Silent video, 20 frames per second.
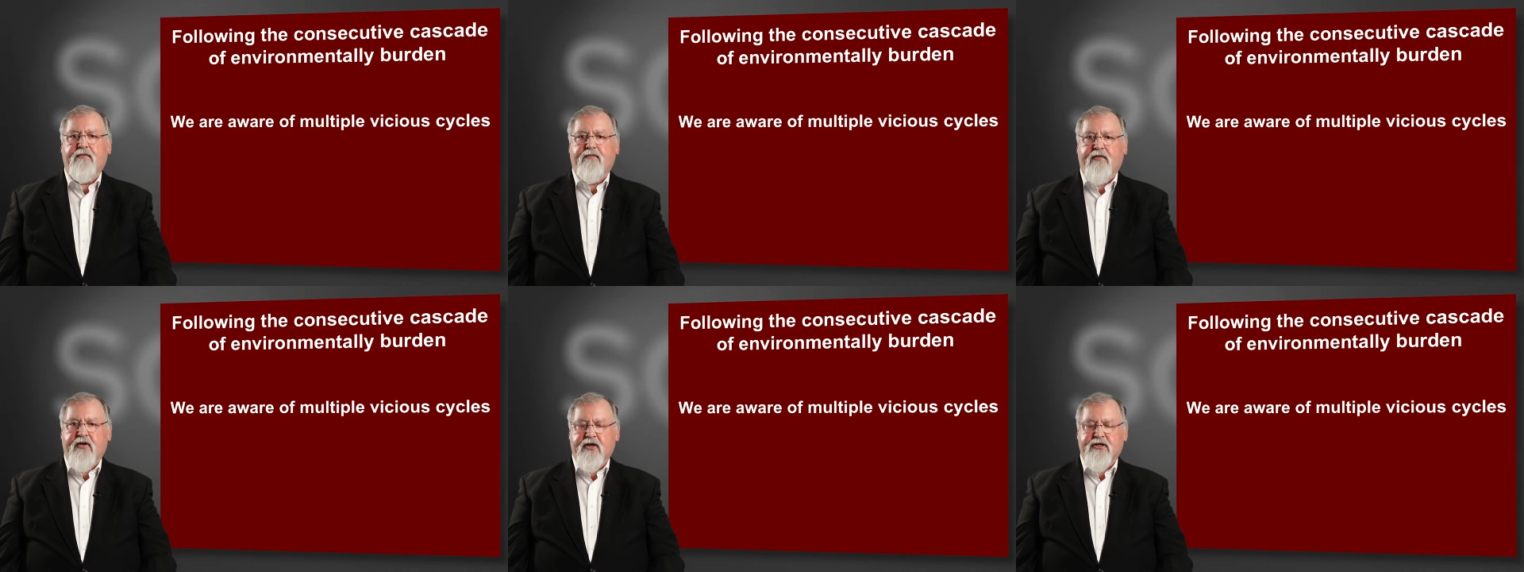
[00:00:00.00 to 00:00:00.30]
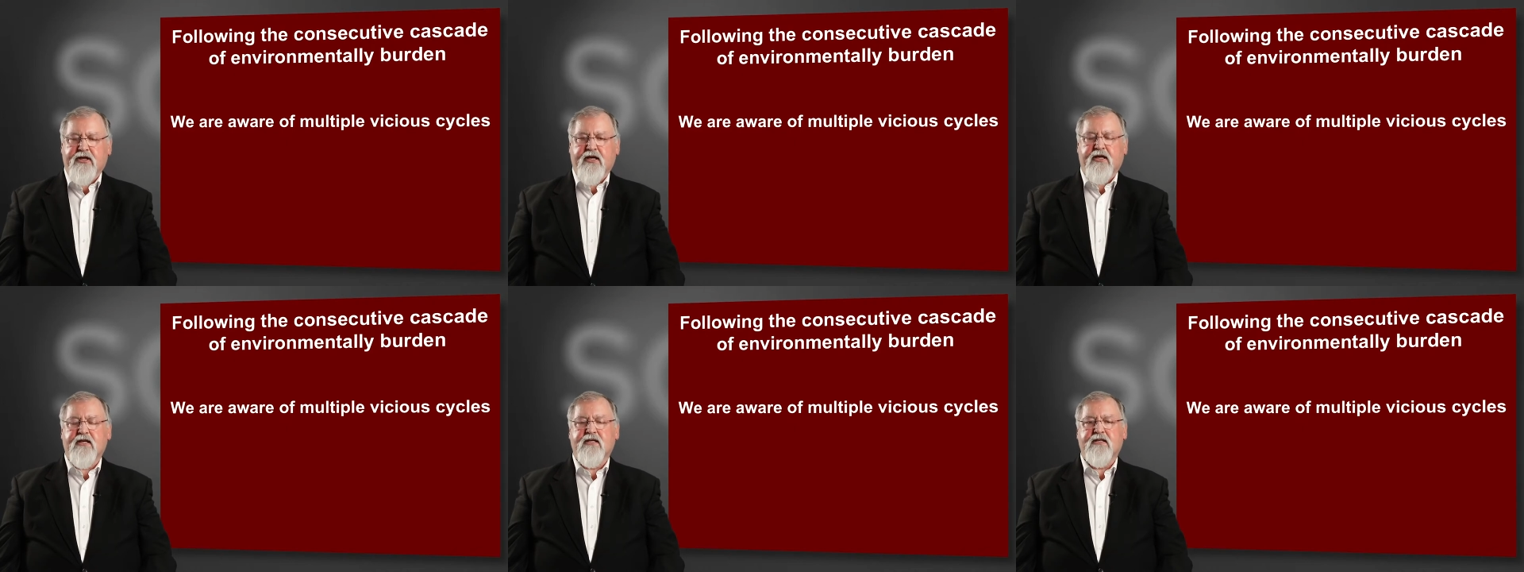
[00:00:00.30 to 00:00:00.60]

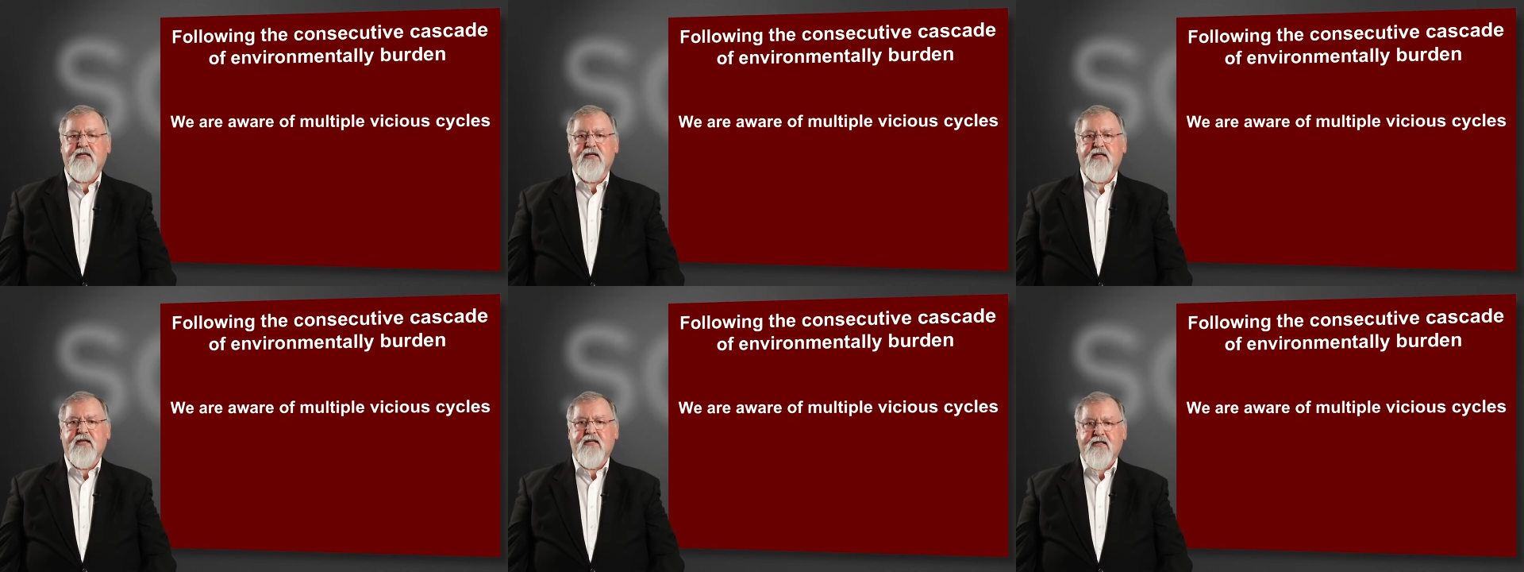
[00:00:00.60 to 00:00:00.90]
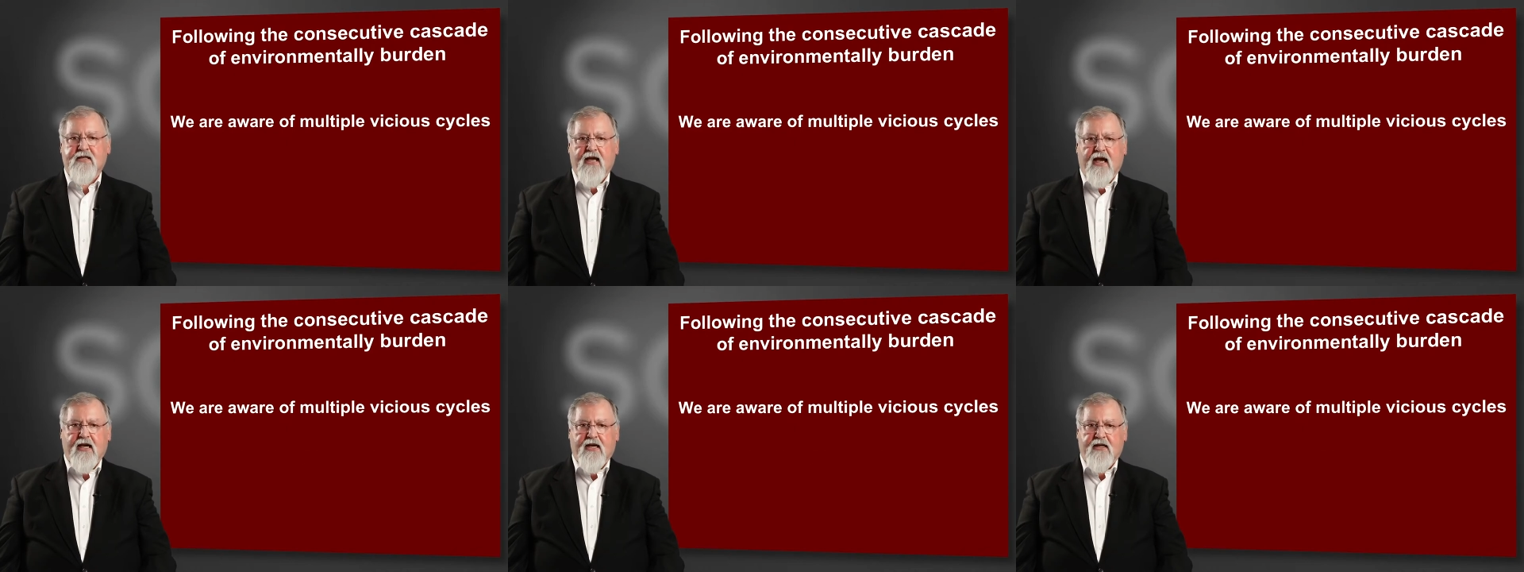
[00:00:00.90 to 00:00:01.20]
vicious
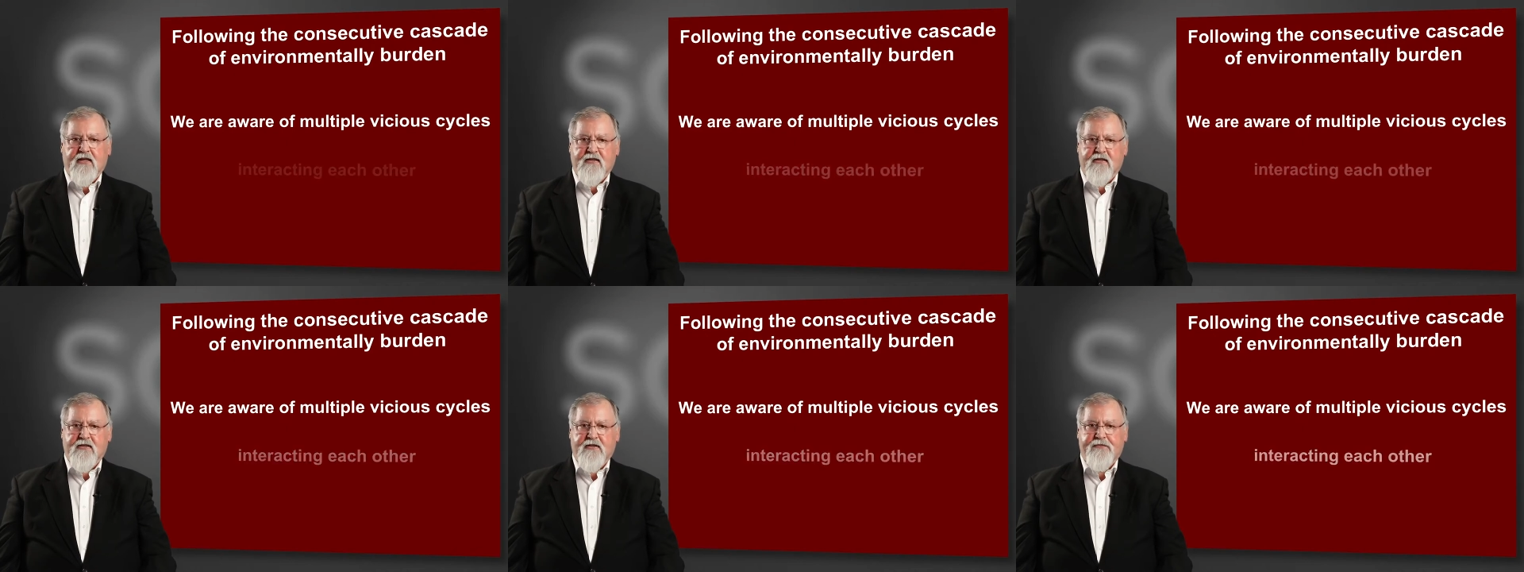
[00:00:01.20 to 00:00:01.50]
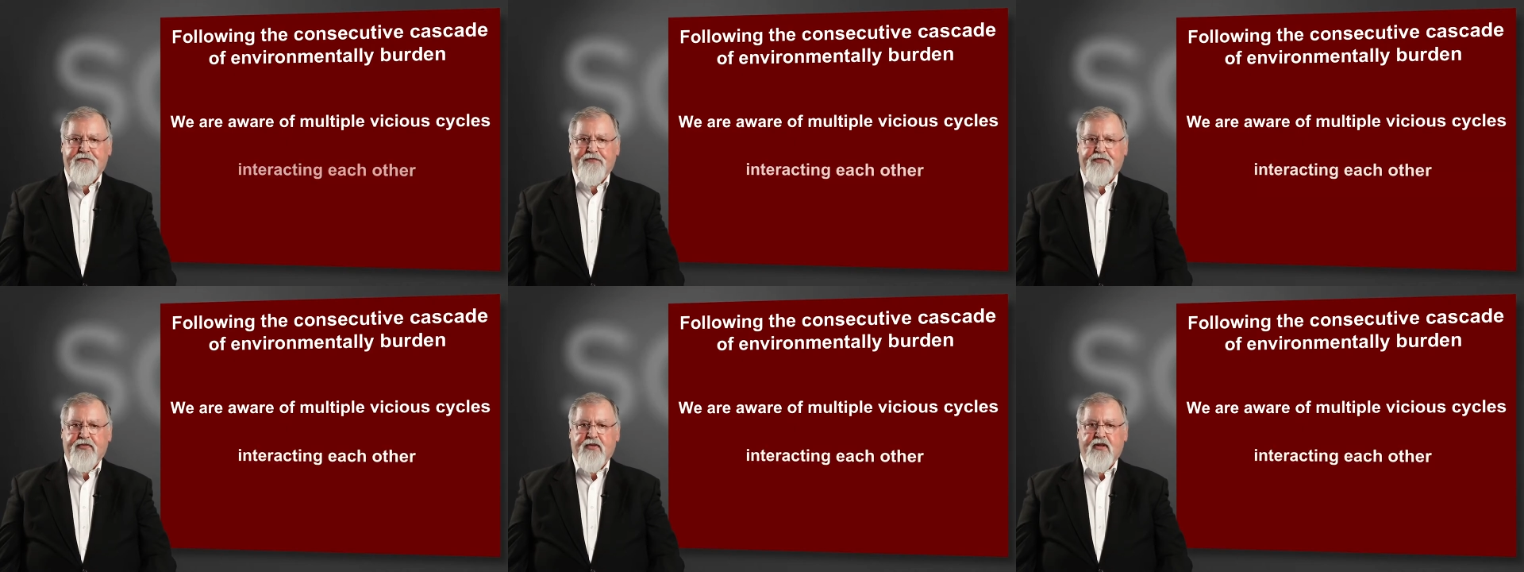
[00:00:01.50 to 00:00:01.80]
cycles